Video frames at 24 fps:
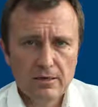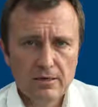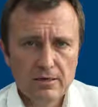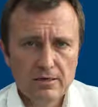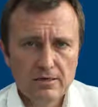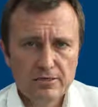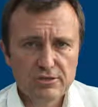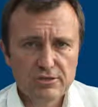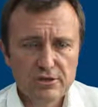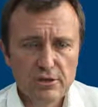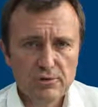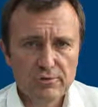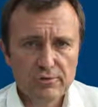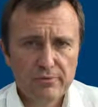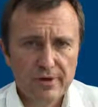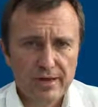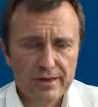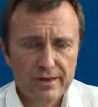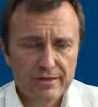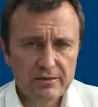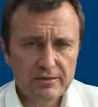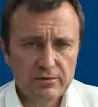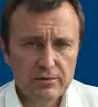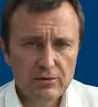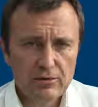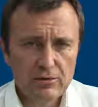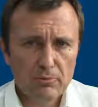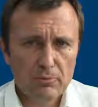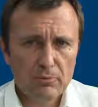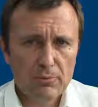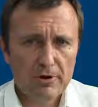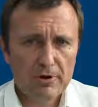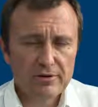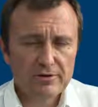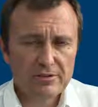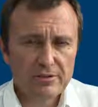So radical
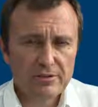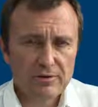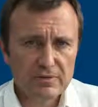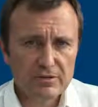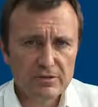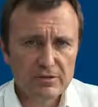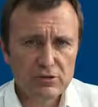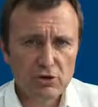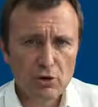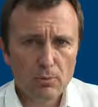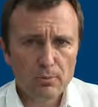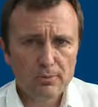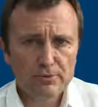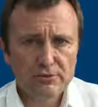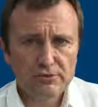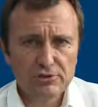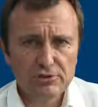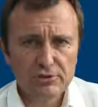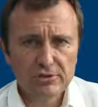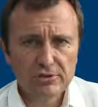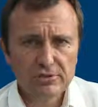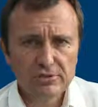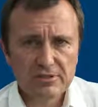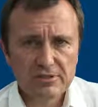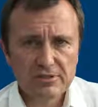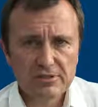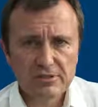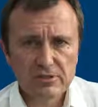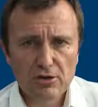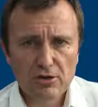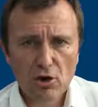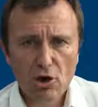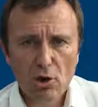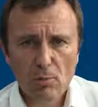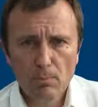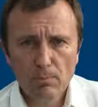productivity opportunities
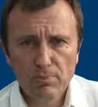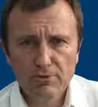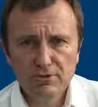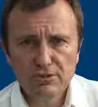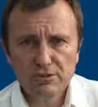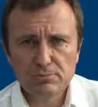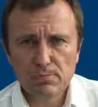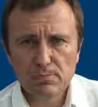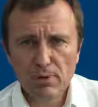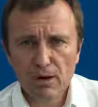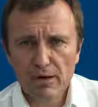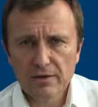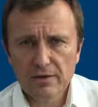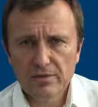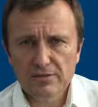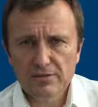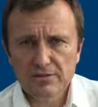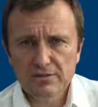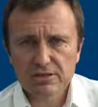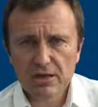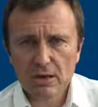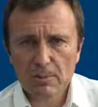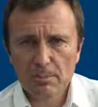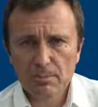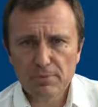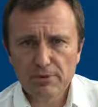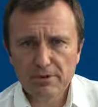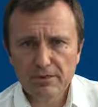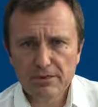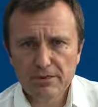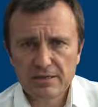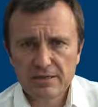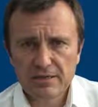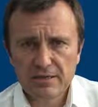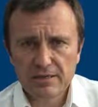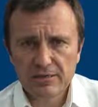accomplished by this
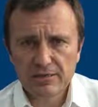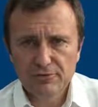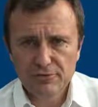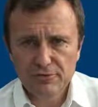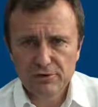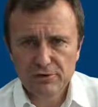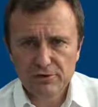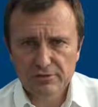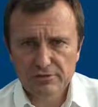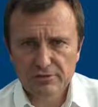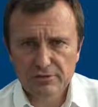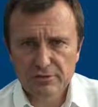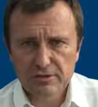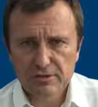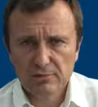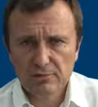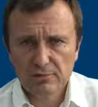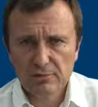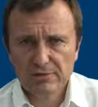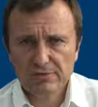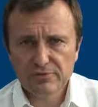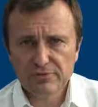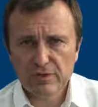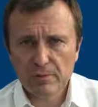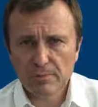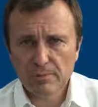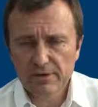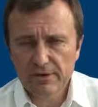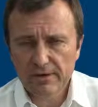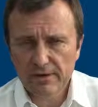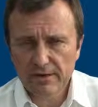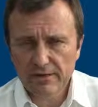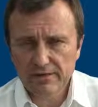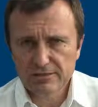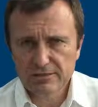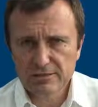company DIRT, with some
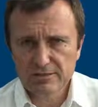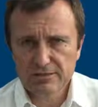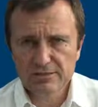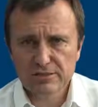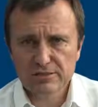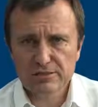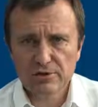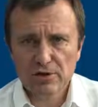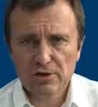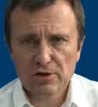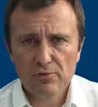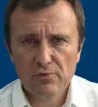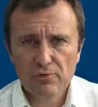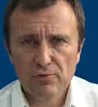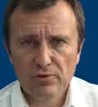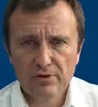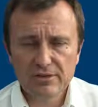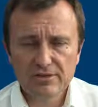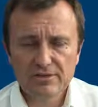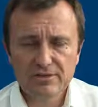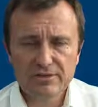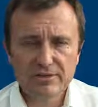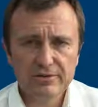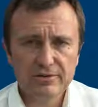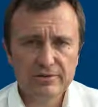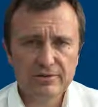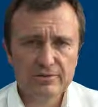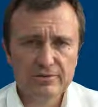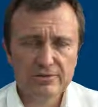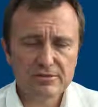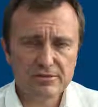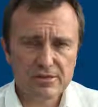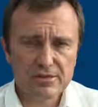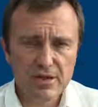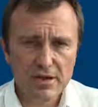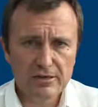lessons for interior
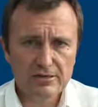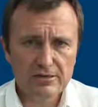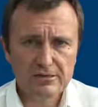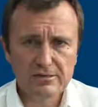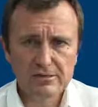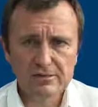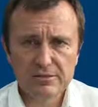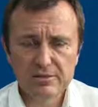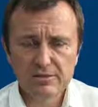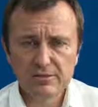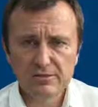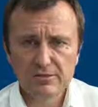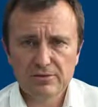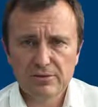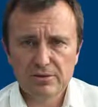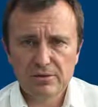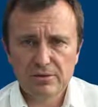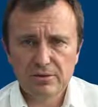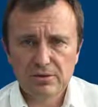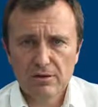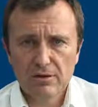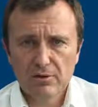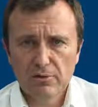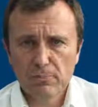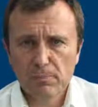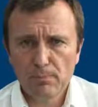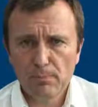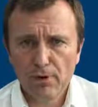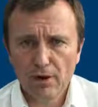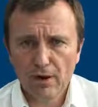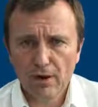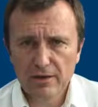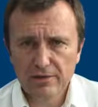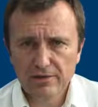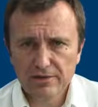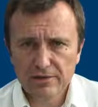designs that were
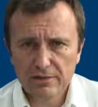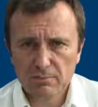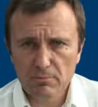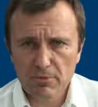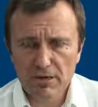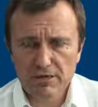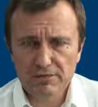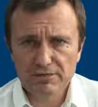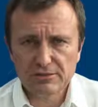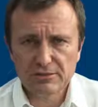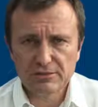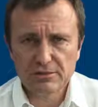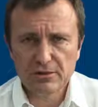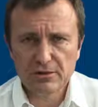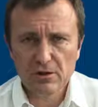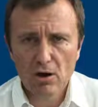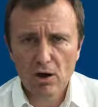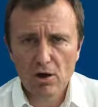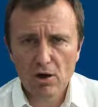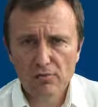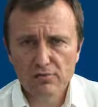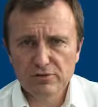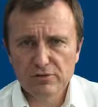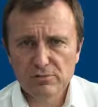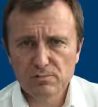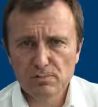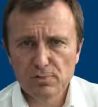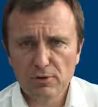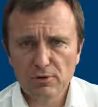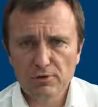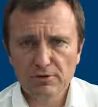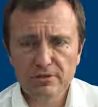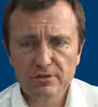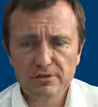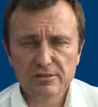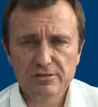applied in major office
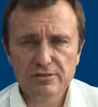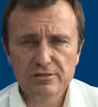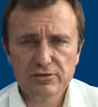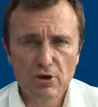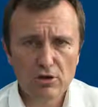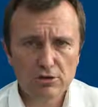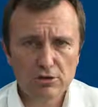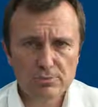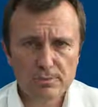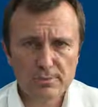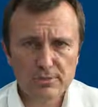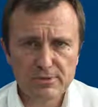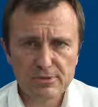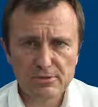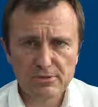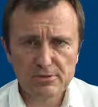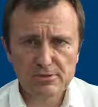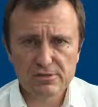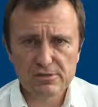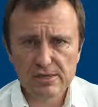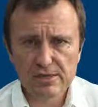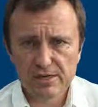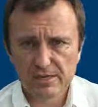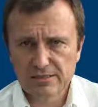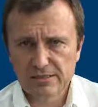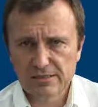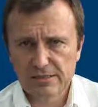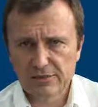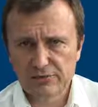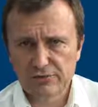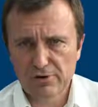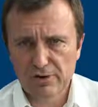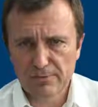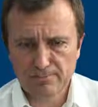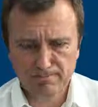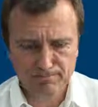buildings and hospitals,
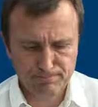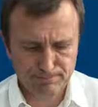etc.